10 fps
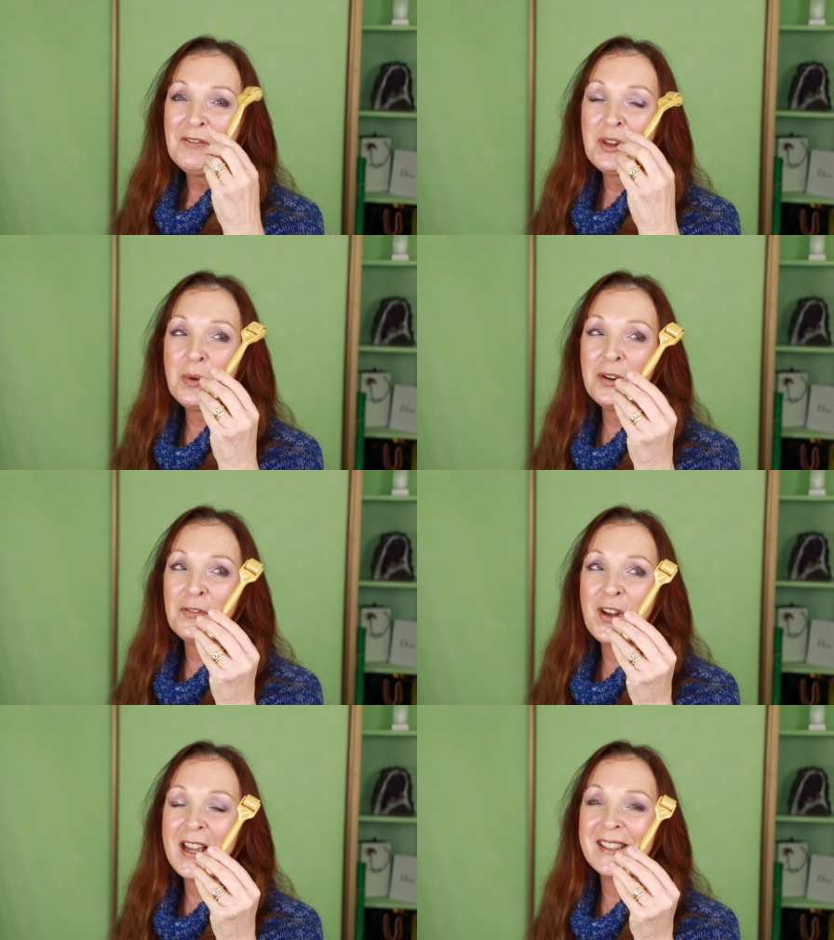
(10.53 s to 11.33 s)
You want
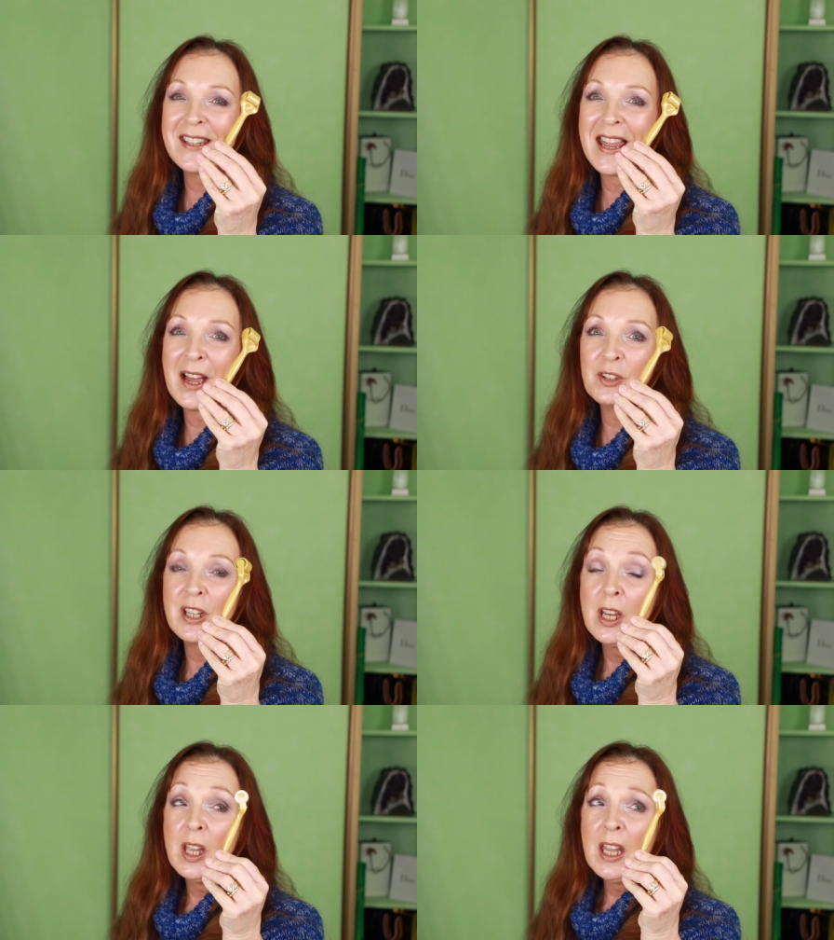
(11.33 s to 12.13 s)
to find out
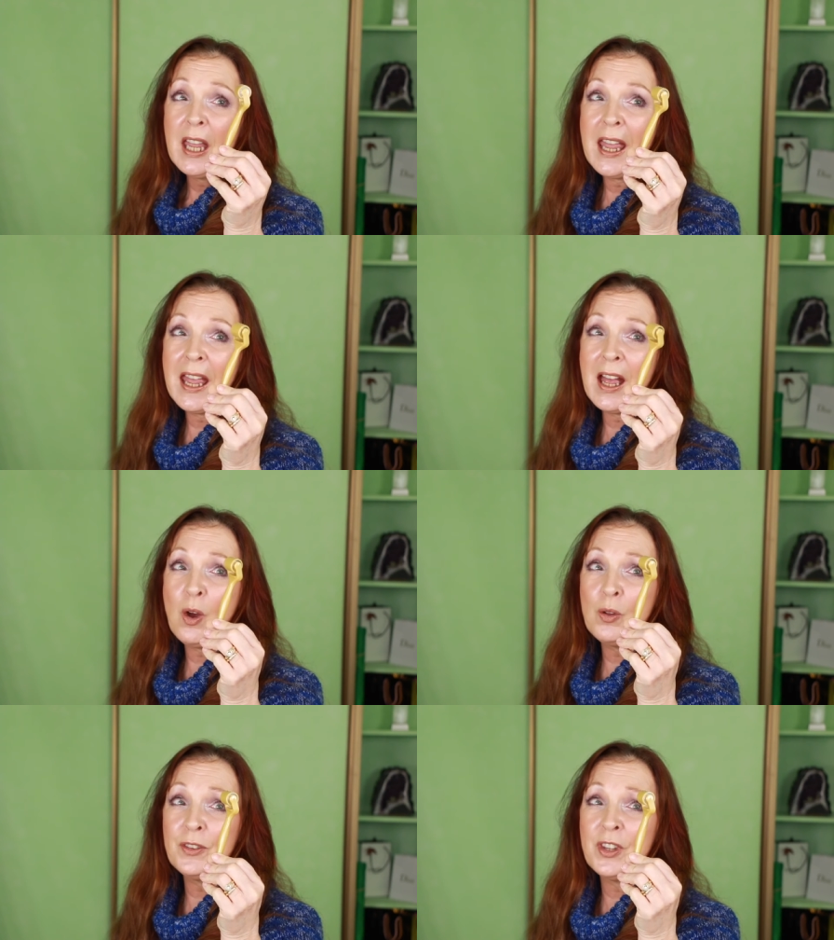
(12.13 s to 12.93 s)

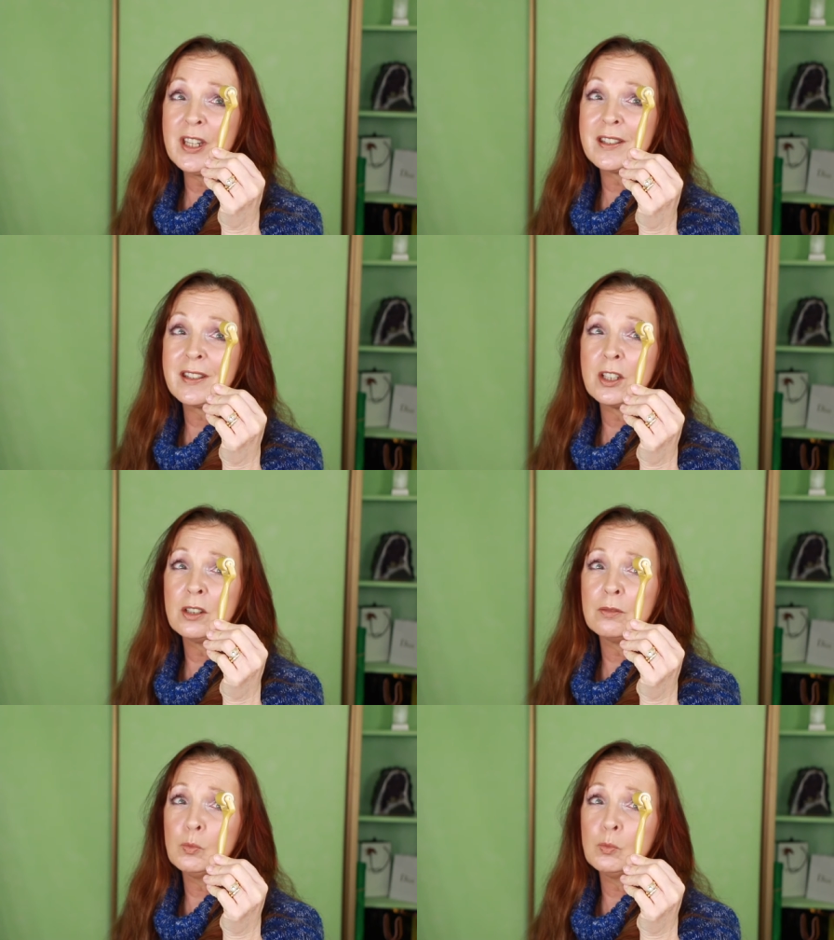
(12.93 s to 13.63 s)
how this